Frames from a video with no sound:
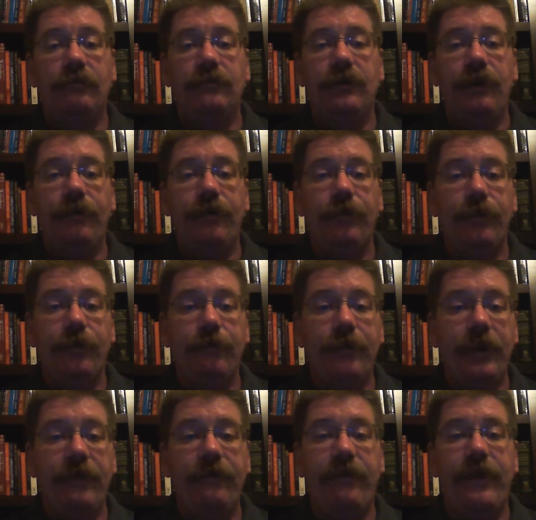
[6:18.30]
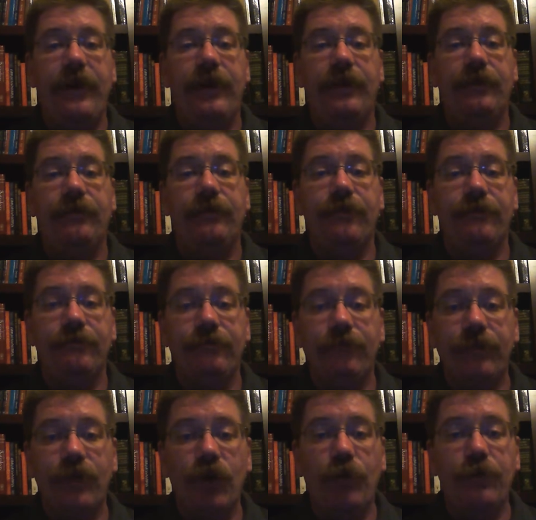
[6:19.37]
If you're a big fan of
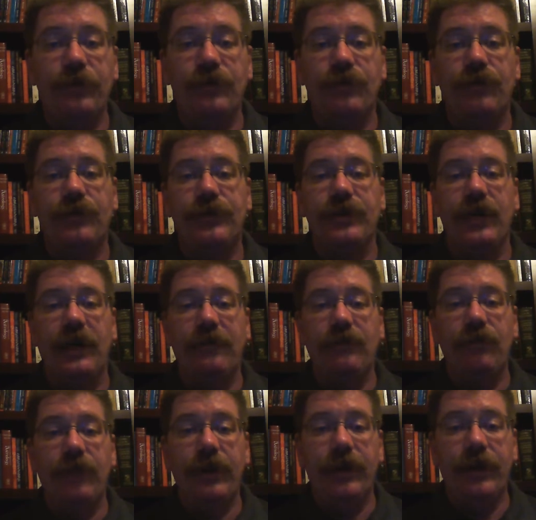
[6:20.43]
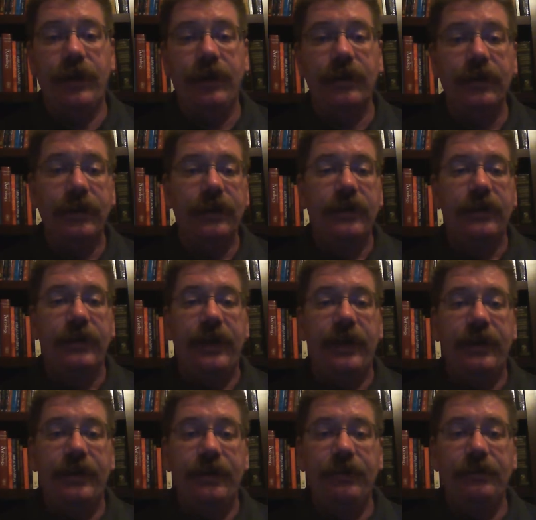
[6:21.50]
open source software
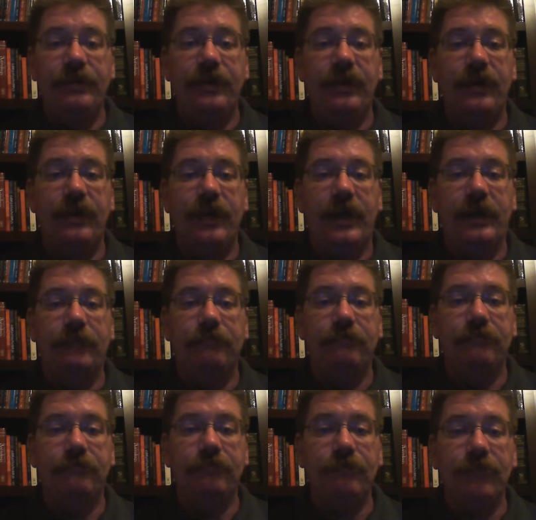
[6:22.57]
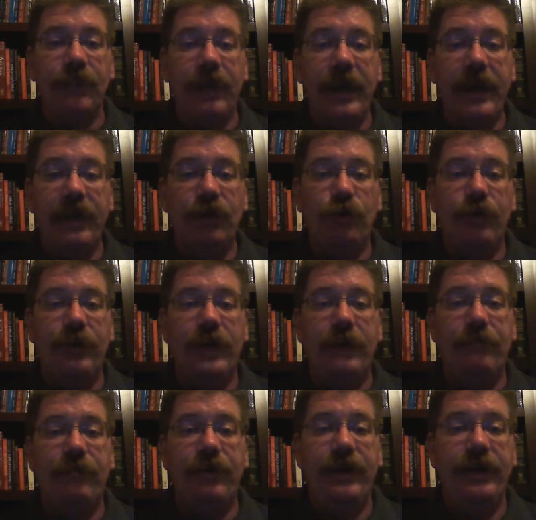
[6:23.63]
and using Android
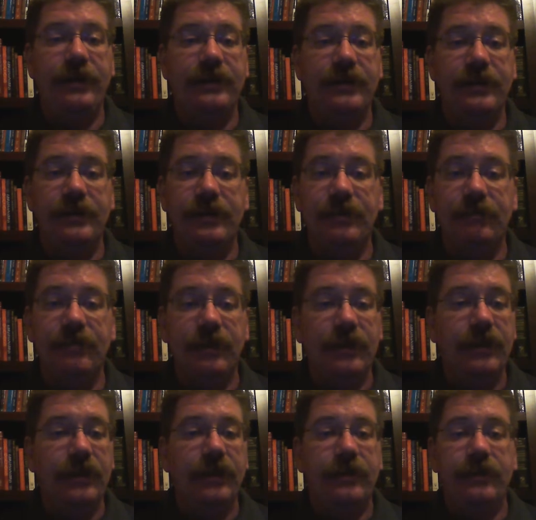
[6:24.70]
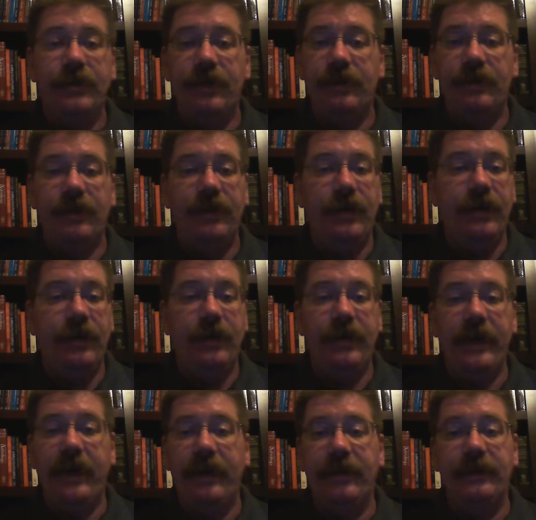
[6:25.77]
operating system, then the
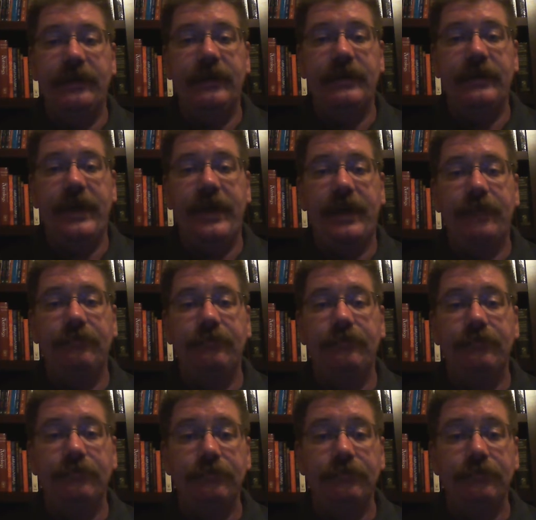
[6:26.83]
Galaxy Tab